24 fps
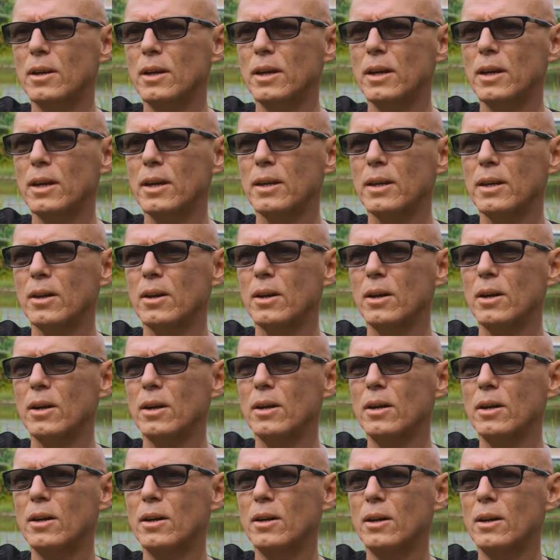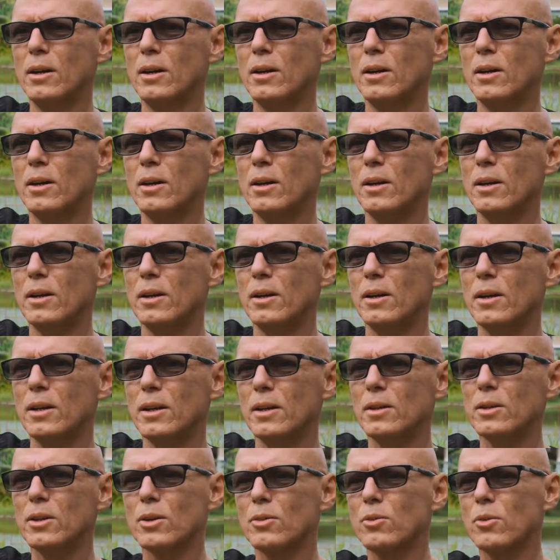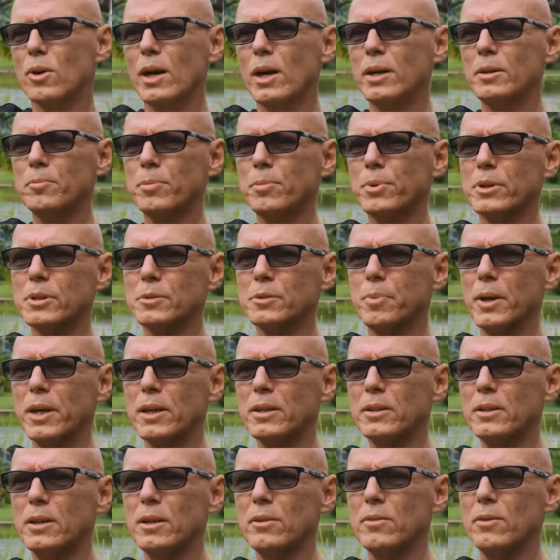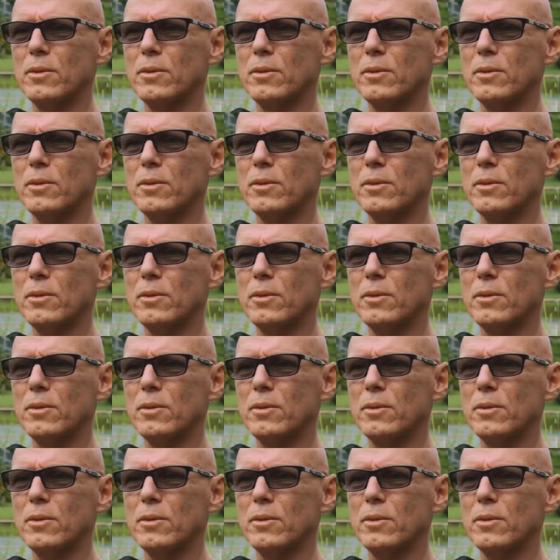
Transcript: in the right perspective,